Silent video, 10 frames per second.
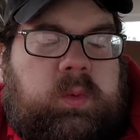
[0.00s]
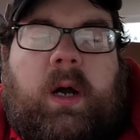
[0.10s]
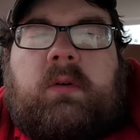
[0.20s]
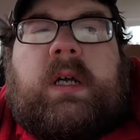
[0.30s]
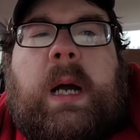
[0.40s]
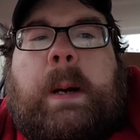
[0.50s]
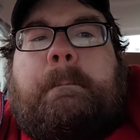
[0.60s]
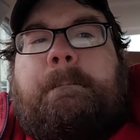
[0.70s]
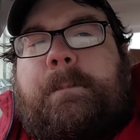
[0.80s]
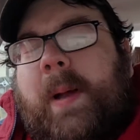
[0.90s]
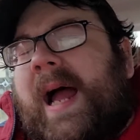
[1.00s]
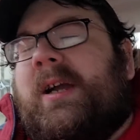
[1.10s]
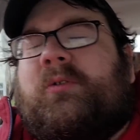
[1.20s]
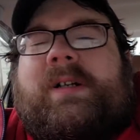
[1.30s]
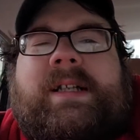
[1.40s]
Welcome
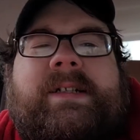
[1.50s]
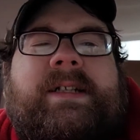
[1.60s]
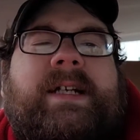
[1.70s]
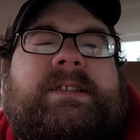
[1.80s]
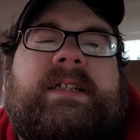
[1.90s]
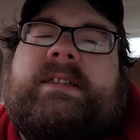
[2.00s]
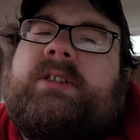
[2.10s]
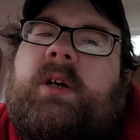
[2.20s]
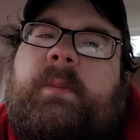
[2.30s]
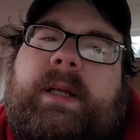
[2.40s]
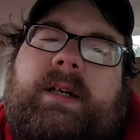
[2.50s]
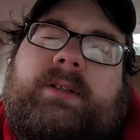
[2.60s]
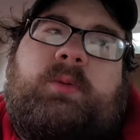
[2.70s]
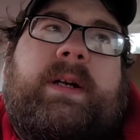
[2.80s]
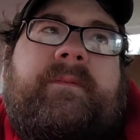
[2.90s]
back, Red Knight Nation. This is going to be a
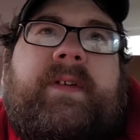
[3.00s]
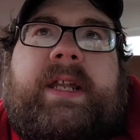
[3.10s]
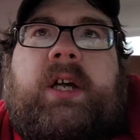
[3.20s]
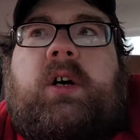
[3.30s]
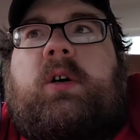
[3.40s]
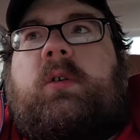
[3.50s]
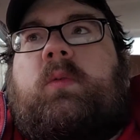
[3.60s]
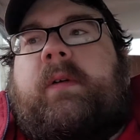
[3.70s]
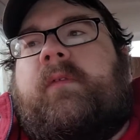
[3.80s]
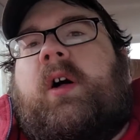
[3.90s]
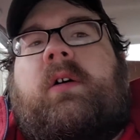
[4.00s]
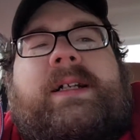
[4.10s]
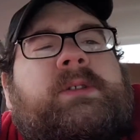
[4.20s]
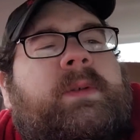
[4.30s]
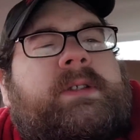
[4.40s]
quick video, quick vlog.
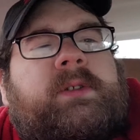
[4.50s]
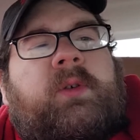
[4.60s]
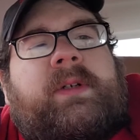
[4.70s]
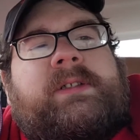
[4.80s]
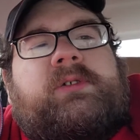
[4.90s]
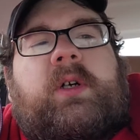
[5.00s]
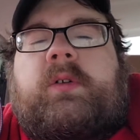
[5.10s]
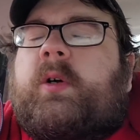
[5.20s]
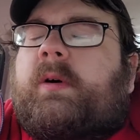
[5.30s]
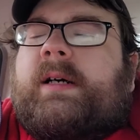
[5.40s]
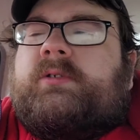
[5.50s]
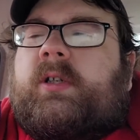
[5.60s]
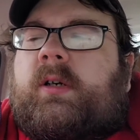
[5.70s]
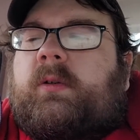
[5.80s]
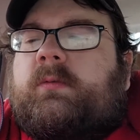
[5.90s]
That's why there's no intro, no
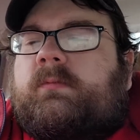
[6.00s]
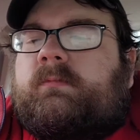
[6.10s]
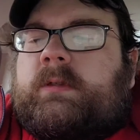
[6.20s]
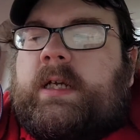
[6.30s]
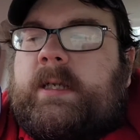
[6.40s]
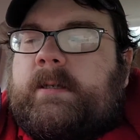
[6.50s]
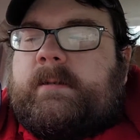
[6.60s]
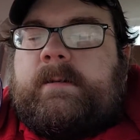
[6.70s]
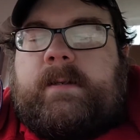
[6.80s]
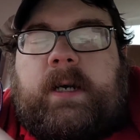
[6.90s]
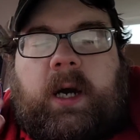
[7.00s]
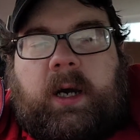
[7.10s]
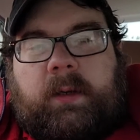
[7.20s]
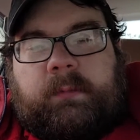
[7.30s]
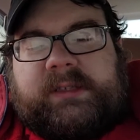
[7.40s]
outro.
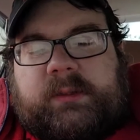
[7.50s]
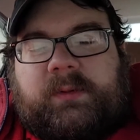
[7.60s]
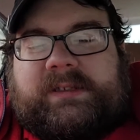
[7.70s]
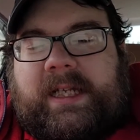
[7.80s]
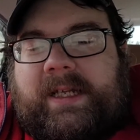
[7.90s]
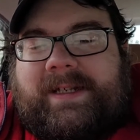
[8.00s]
This is what's...